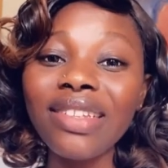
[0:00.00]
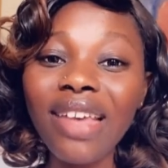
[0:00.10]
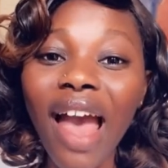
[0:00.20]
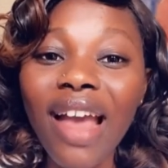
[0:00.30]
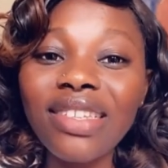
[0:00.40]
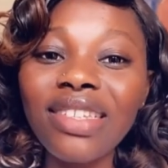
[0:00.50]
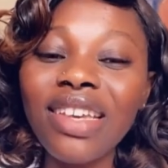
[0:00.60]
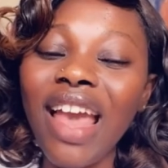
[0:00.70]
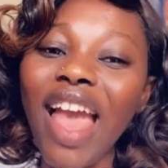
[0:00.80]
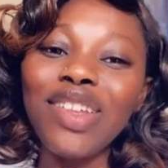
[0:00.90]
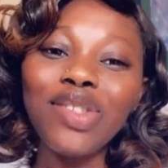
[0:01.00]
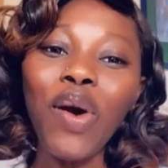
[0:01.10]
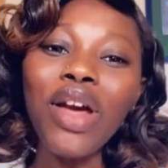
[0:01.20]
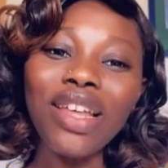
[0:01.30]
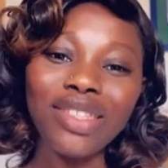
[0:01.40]
tax and
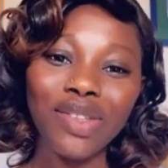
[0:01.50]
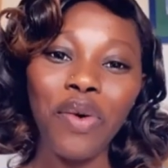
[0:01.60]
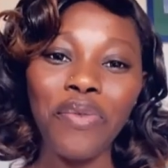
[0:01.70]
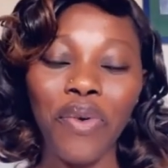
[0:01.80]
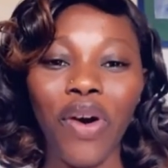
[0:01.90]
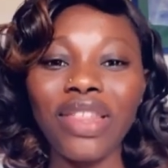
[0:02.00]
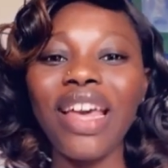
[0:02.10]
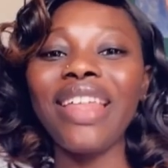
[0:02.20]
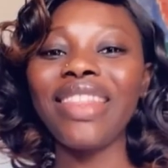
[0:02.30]
so on and so forth,